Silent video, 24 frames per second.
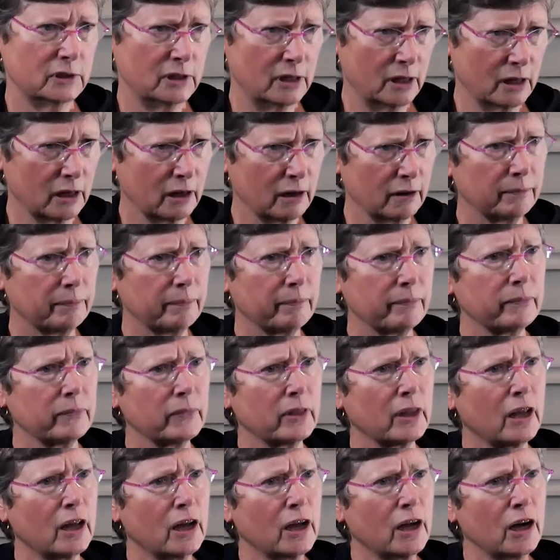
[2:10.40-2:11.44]
Yeah.
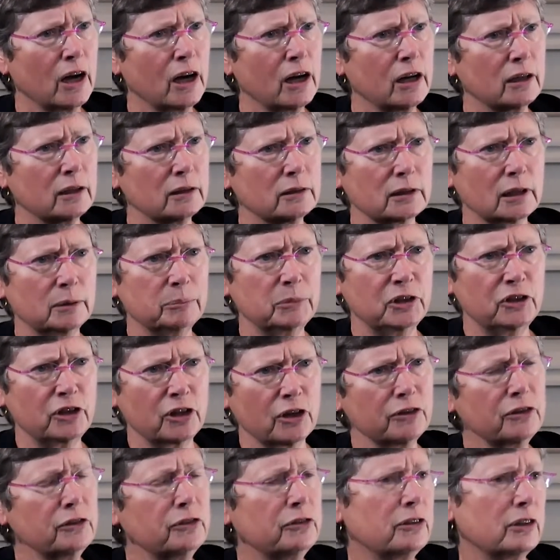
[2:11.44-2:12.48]
The
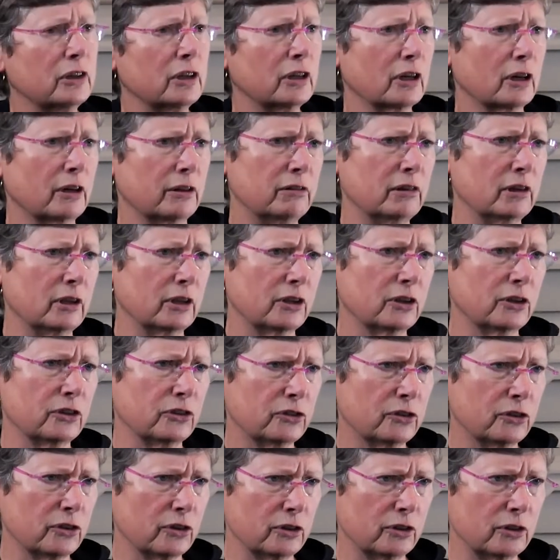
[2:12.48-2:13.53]
other thing I think
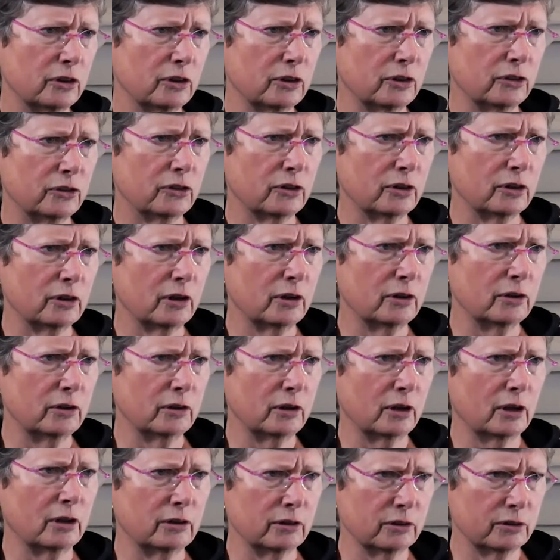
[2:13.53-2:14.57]
is
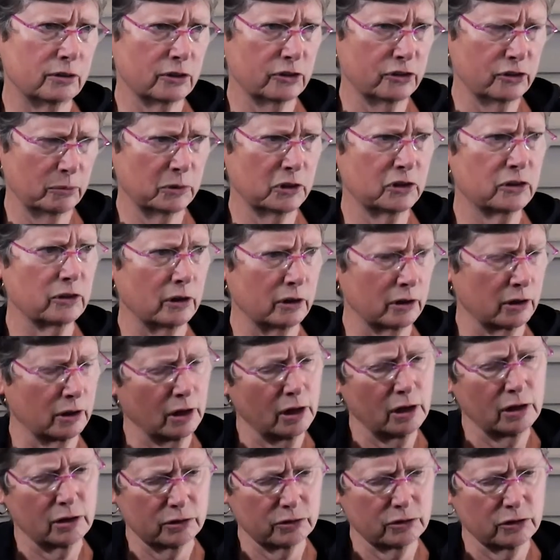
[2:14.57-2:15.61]
and to some
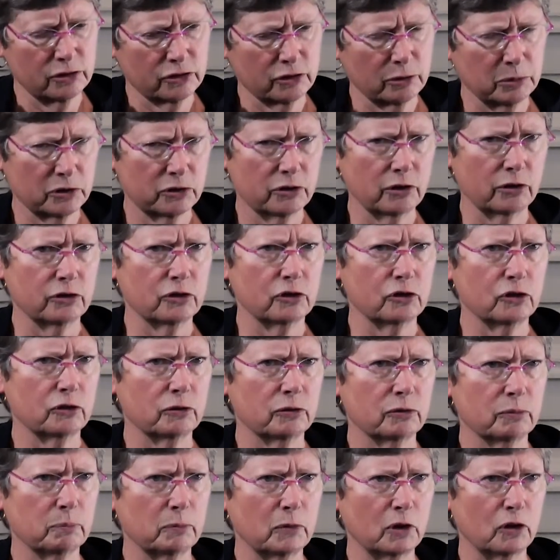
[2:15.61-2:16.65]
extent
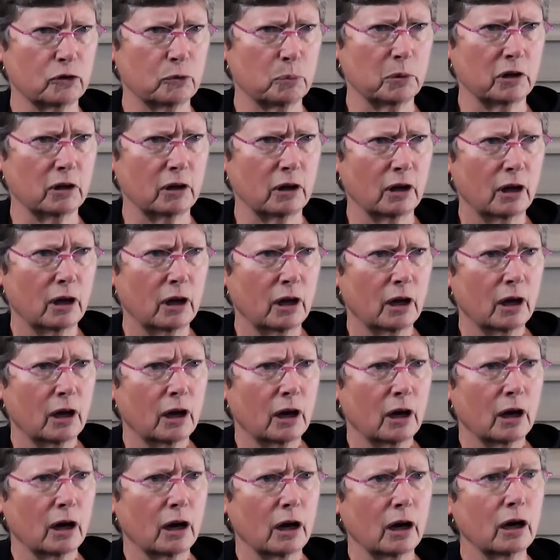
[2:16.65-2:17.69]
this has been
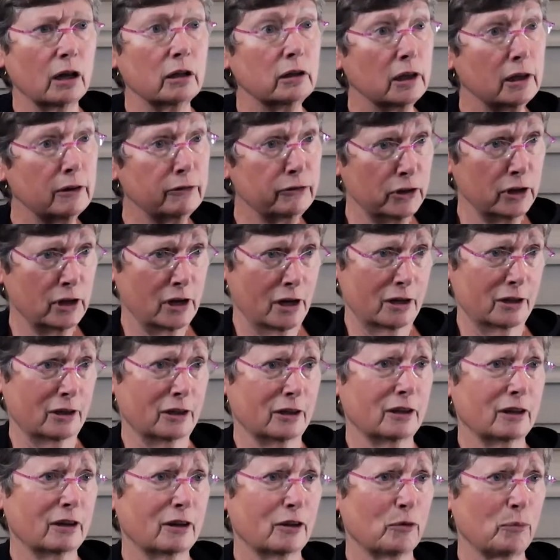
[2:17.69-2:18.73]
alleviated